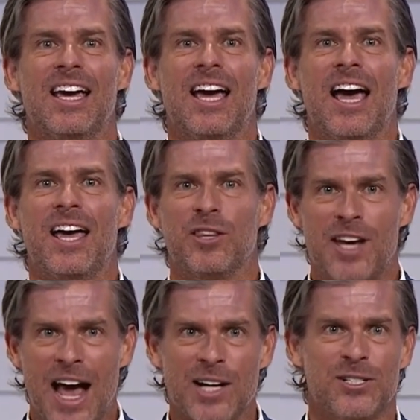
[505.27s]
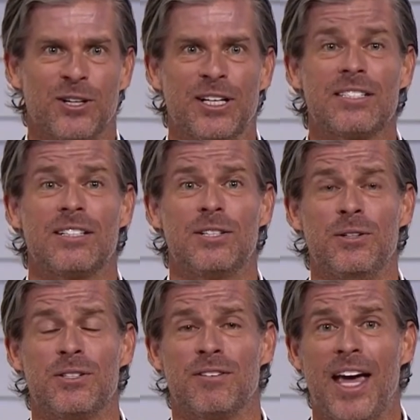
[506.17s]
and the National
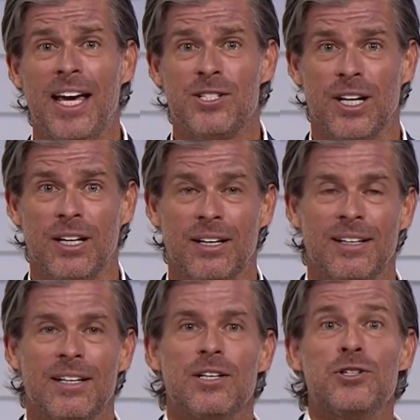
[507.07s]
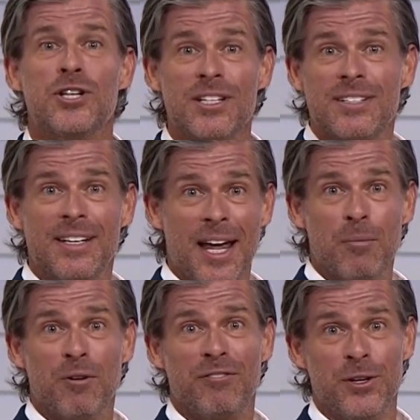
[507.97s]
Institutes of Aging, just to name
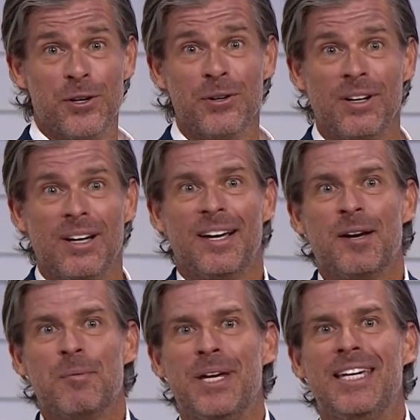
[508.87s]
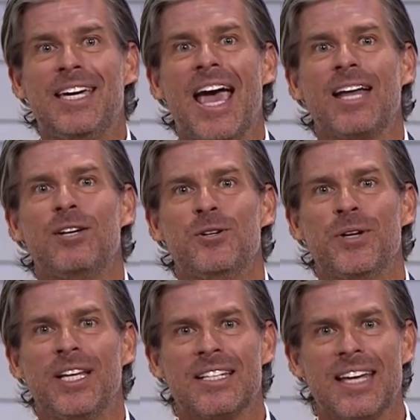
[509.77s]
a few, began
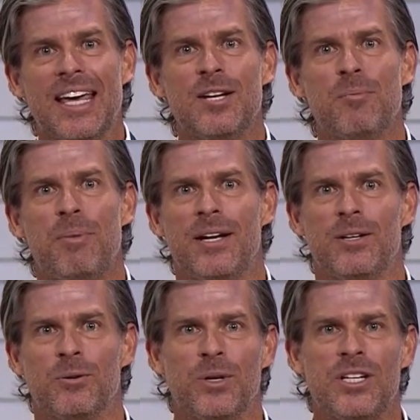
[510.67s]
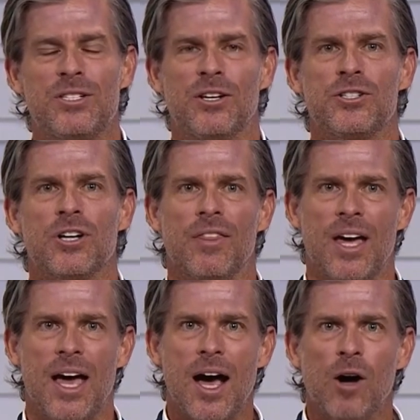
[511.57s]
doing this independent research on the
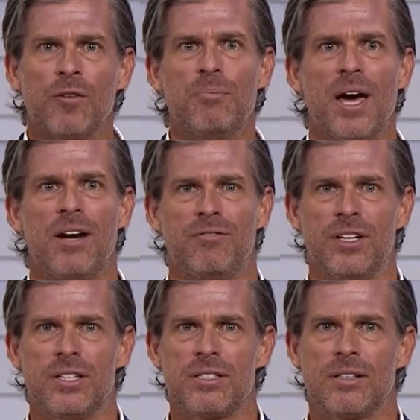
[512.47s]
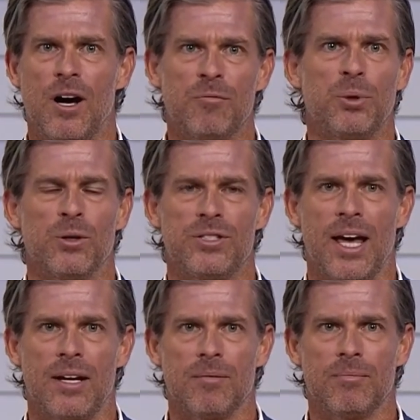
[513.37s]
health benefits of Protandim.